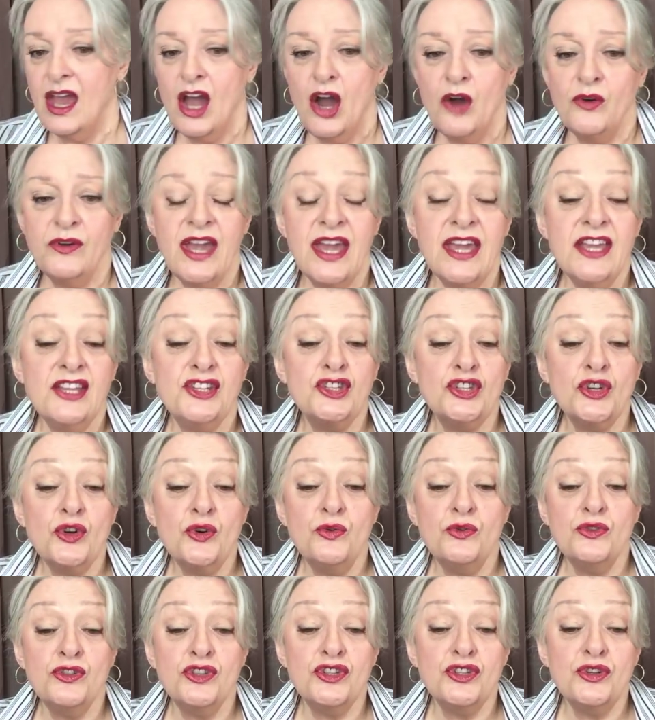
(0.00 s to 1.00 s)
Okay,
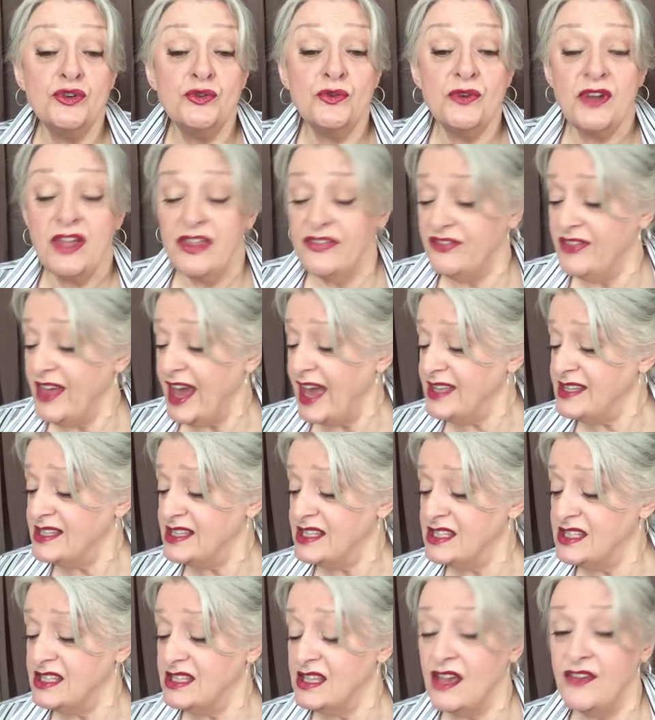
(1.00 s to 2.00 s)
so
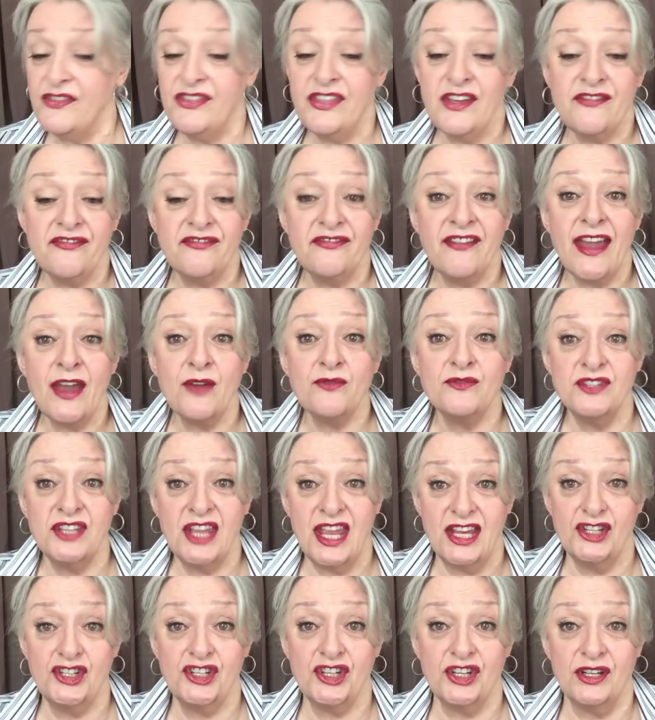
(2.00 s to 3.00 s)
that's the
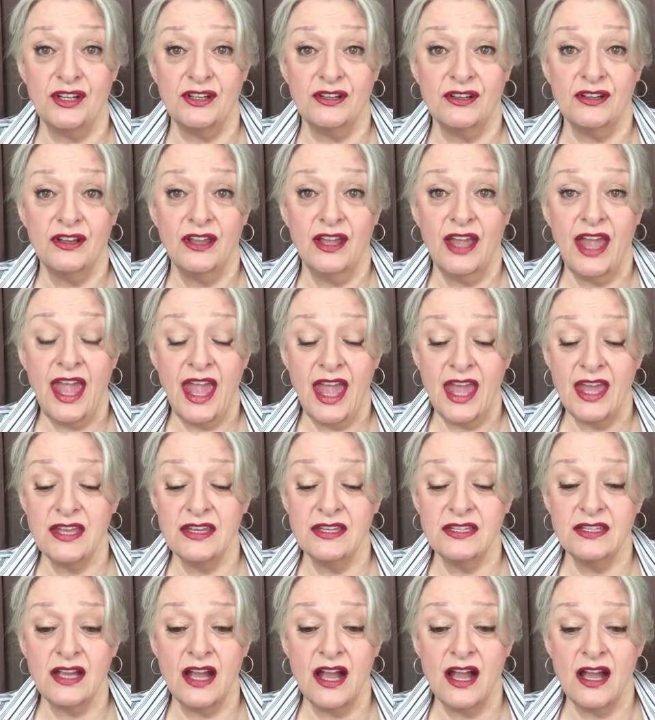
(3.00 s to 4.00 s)
foundation,
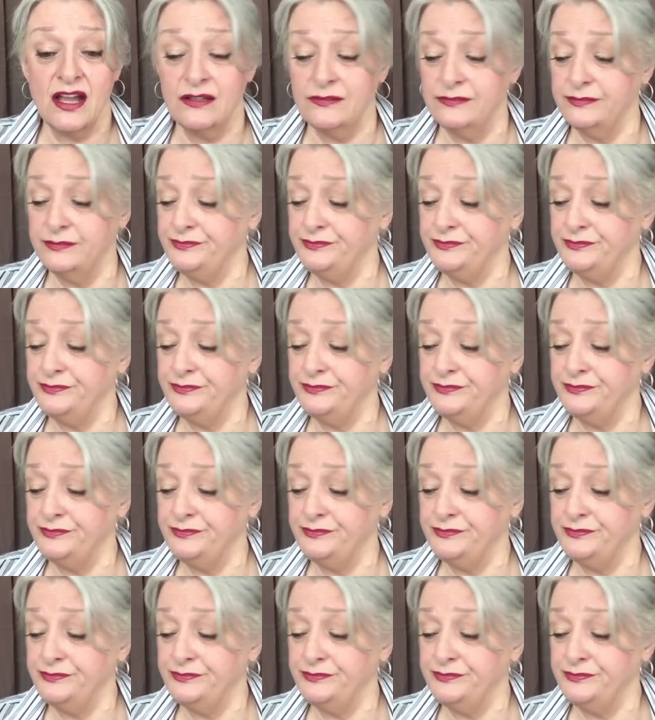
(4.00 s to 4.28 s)
and that